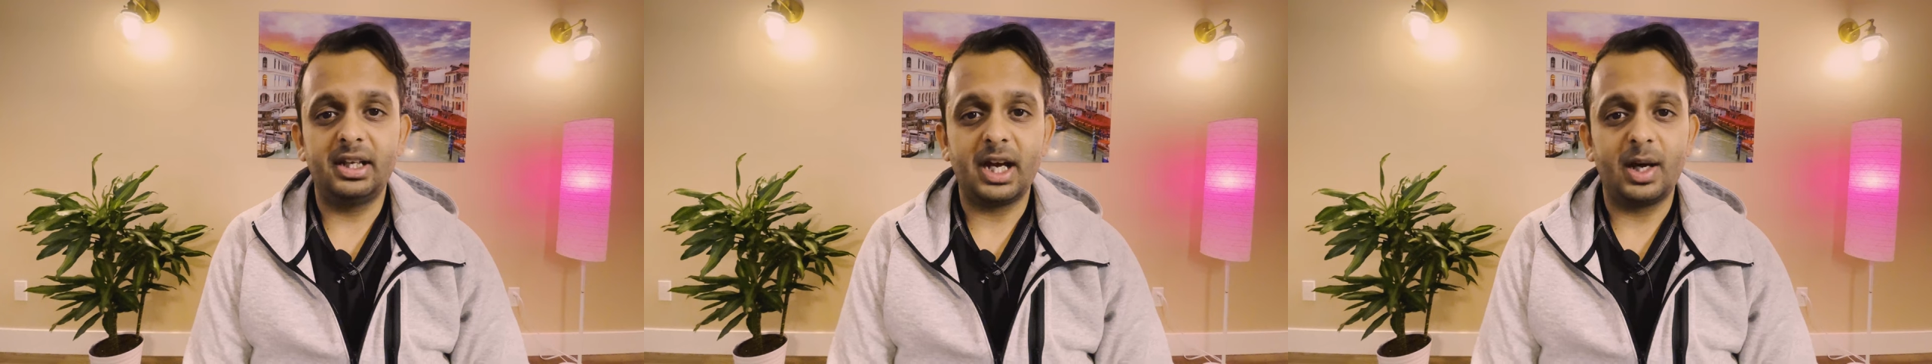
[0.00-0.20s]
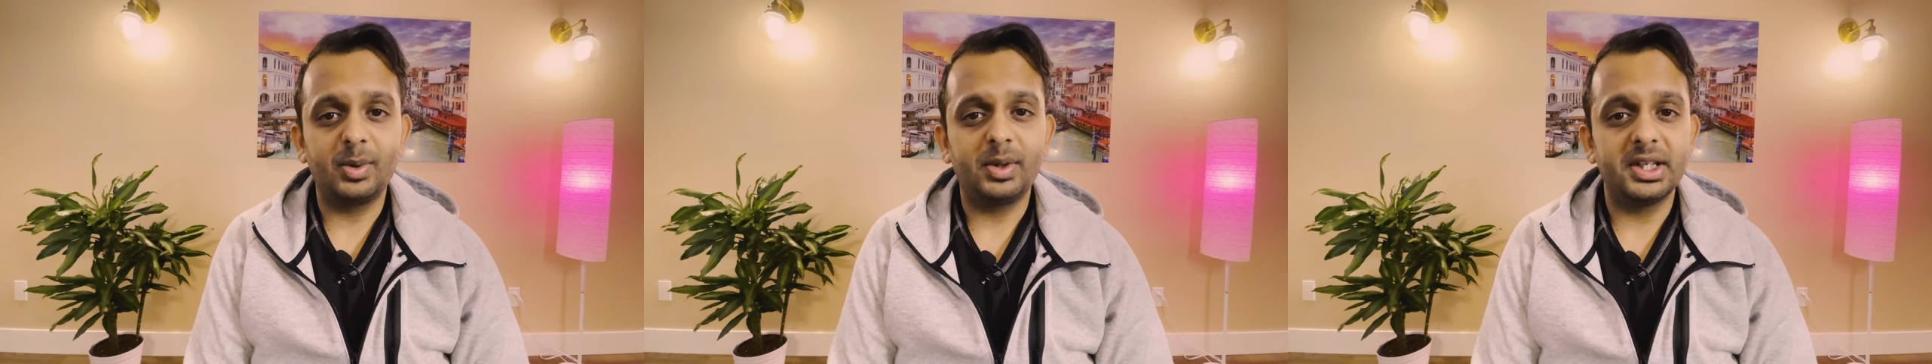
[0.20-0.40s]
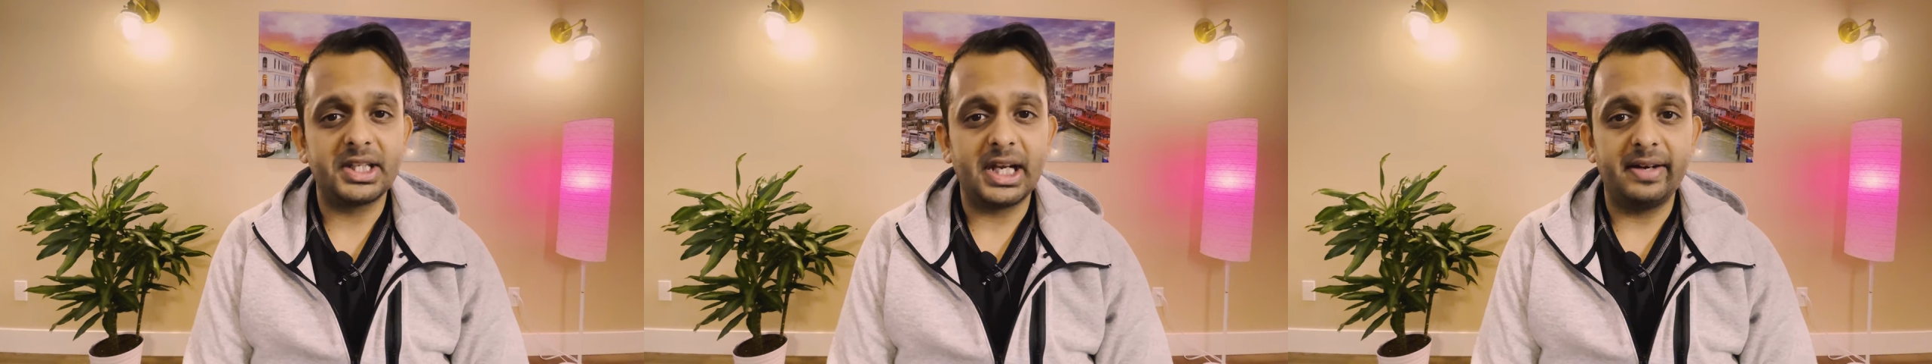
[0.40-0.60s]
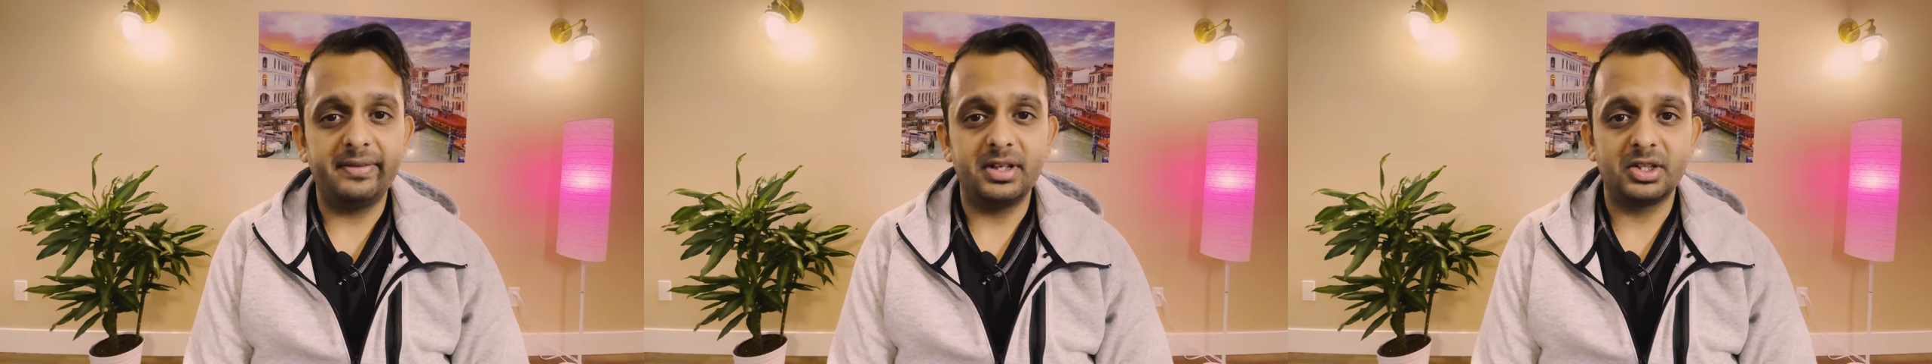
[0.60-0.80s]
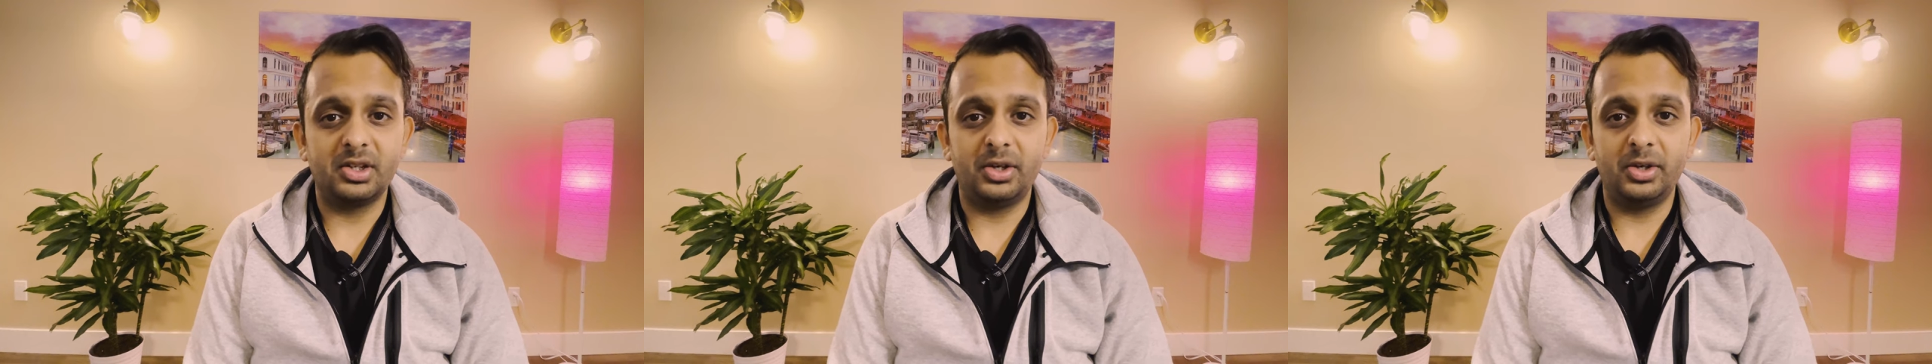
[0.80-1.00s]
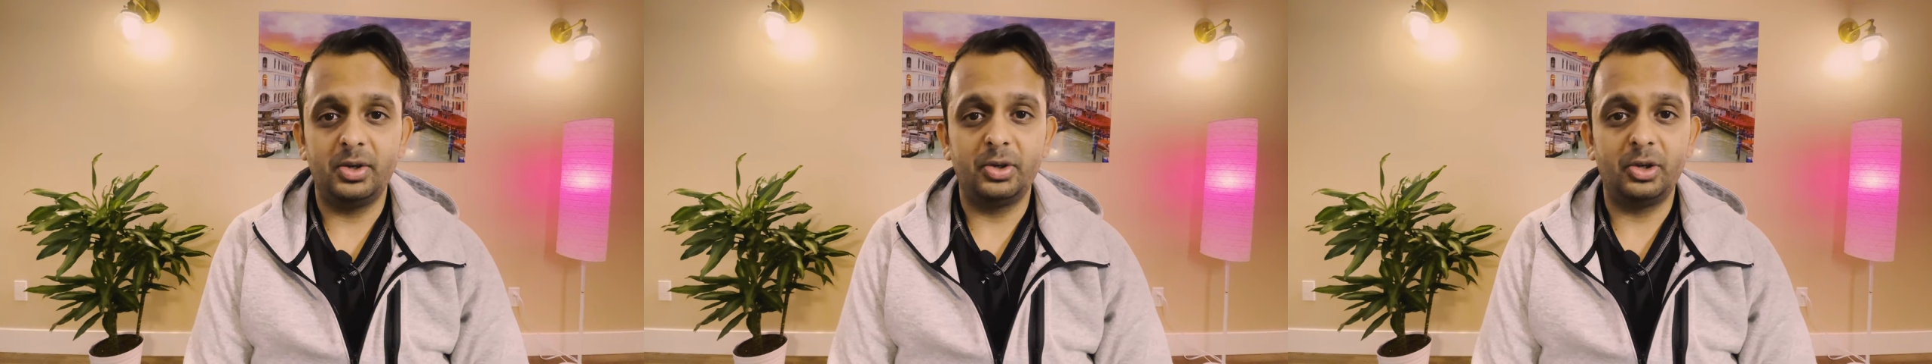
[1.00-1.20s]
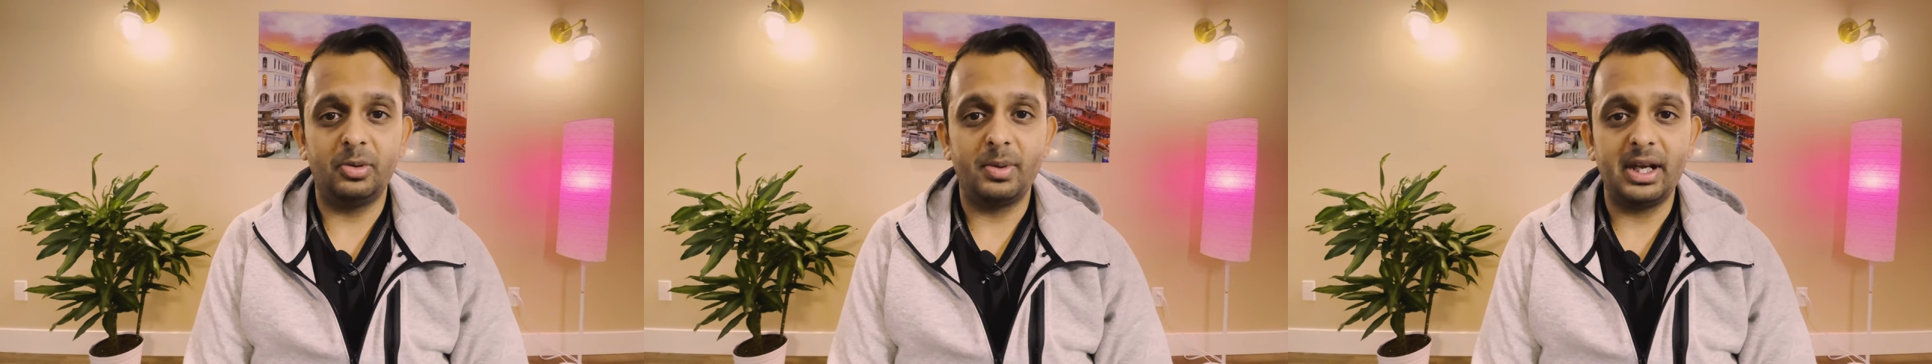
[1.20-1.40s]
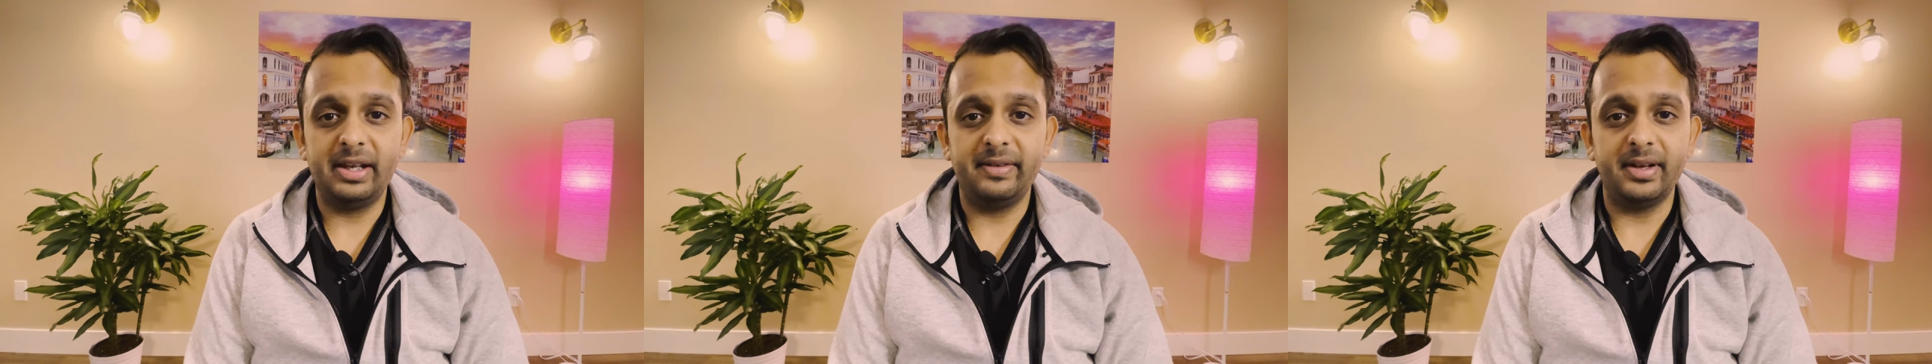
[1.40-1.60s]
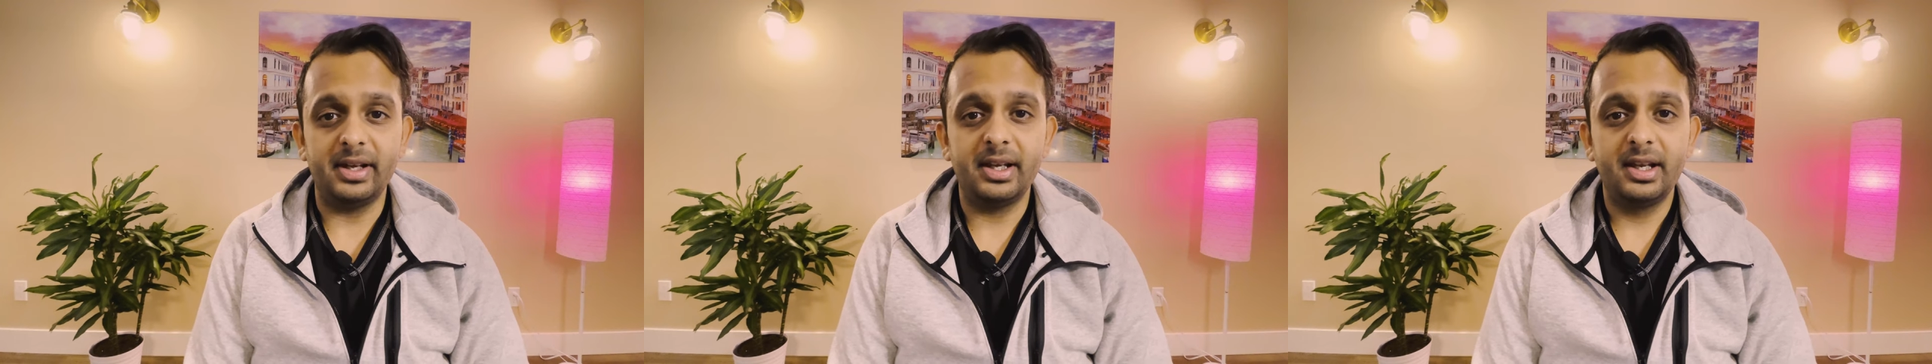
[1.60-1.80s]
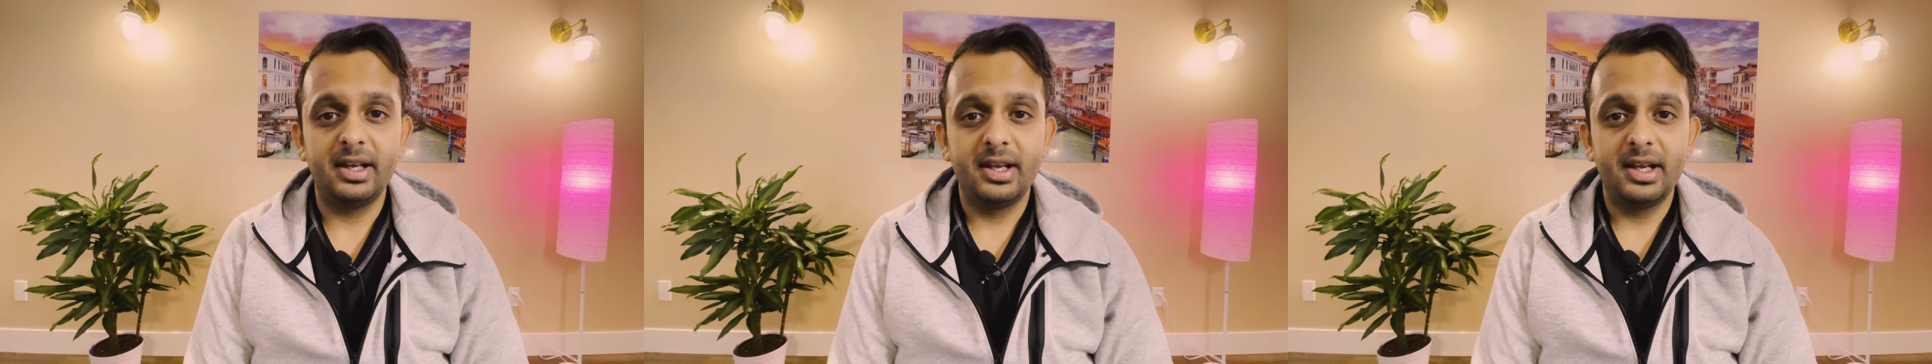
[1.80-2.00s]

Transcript: countless hours on YouTube anyway,